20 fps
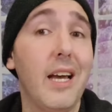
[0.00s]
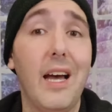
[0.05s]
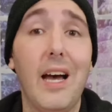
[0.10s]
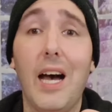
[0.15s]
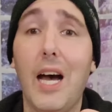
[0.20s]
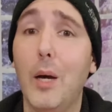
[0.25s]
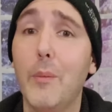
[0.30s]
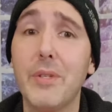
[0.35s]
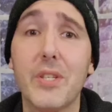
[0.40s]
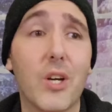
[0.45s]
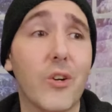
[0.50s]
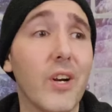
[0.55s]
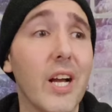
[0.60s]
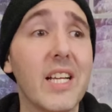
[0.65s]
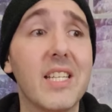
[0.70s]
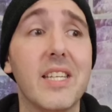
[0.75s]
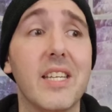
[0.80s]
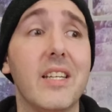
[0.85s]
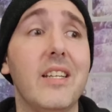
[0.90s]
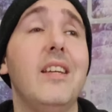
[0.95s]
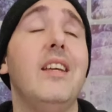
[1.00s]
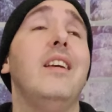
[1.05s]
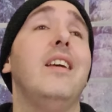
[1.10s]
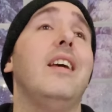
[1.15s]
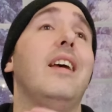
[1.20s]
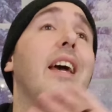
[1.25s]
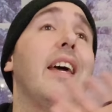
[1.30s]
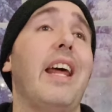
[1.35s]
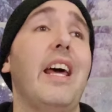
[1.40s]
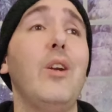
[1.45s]
I was corrected,
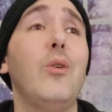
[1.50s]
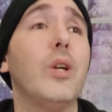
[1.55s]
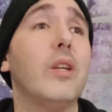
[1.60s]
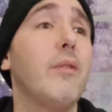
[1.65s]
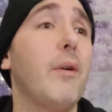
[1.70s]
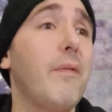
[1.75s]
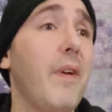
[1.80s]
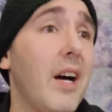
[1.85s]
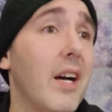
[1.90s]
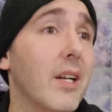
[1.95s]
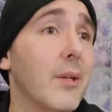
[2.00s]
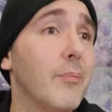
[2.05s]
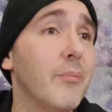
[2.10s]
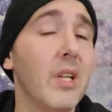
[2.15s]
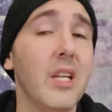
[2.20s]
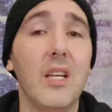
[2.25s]
and I don't give a fuck.